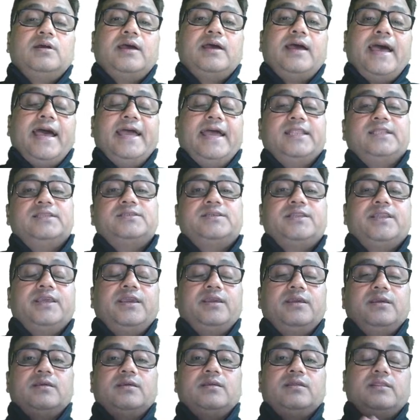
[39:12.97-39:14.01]

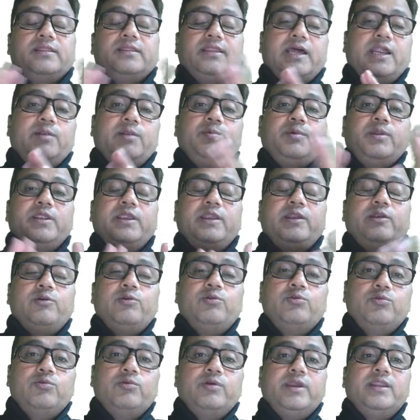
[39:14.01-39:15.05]
answering that we need to
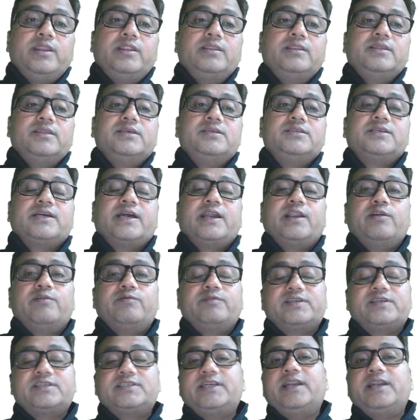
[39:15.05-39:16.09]
do in these kind of
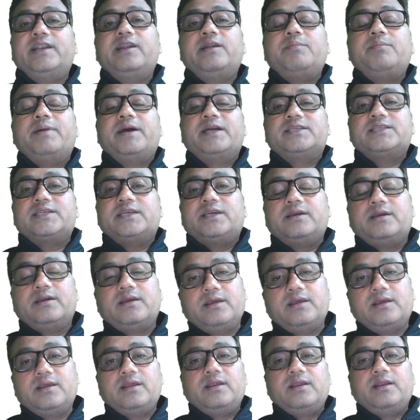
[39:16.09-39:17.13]
extended matching
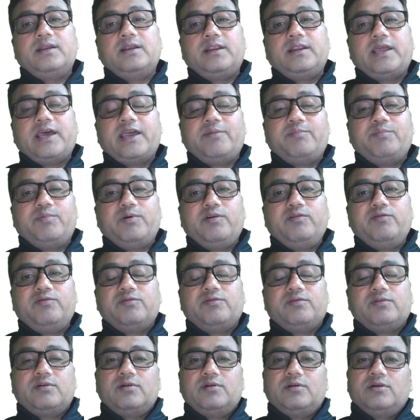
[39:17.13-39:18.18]
type of
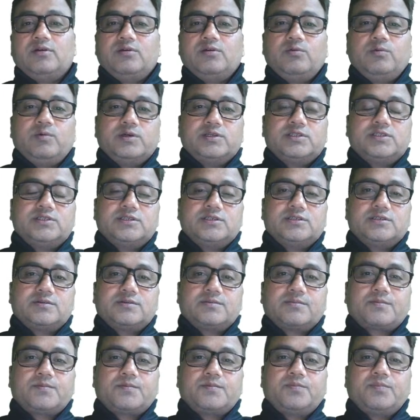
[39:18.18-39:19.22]
questions.
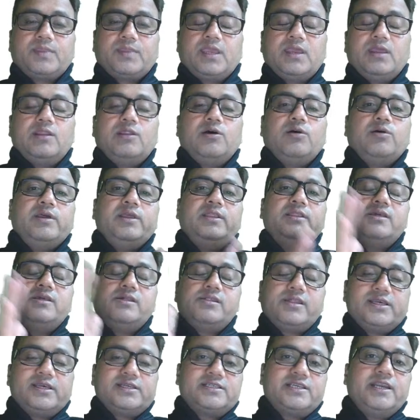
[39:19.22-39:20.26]
Now in this
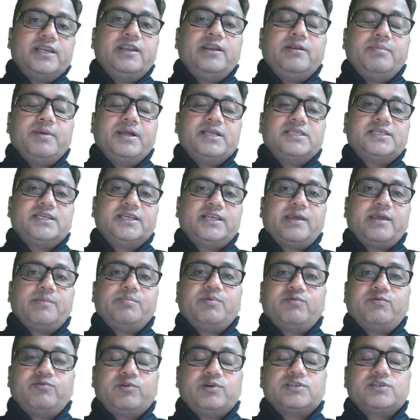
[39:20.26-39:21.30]
extended matching type
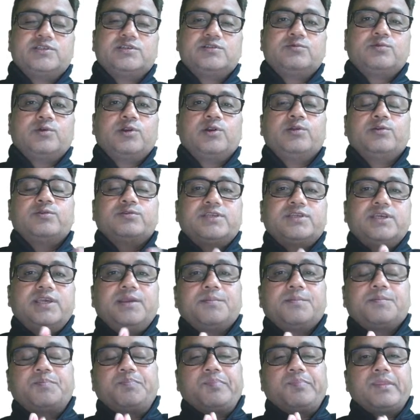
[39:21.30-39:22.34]
of questions, what do you
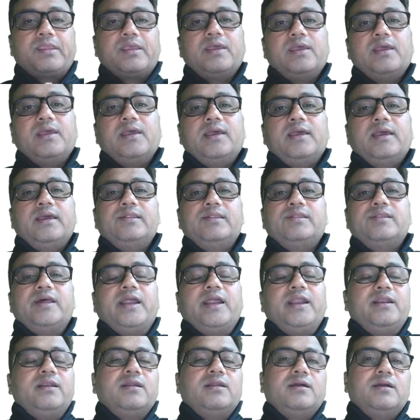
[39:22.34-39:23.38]
see is
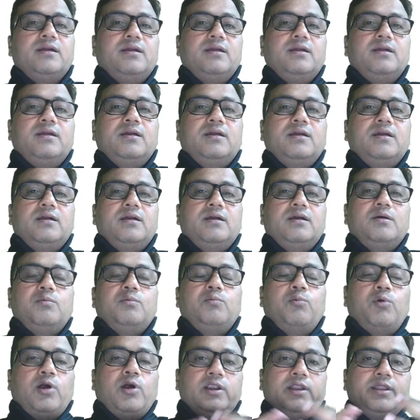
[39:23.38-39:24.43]
that
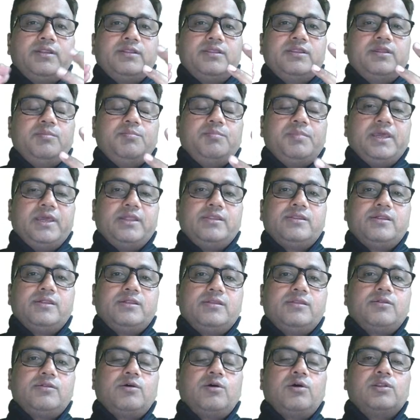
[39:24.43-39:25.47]
what is the
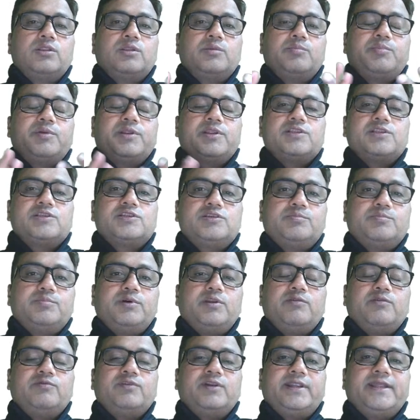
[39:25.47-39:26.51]
basis or the
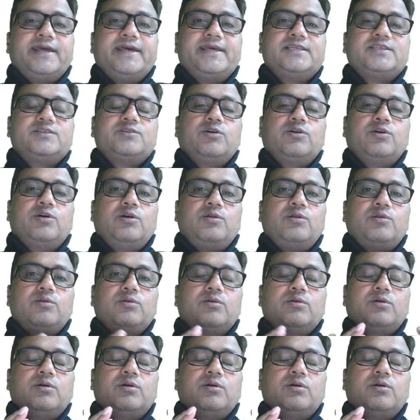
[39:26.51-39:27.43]
principle of the test, or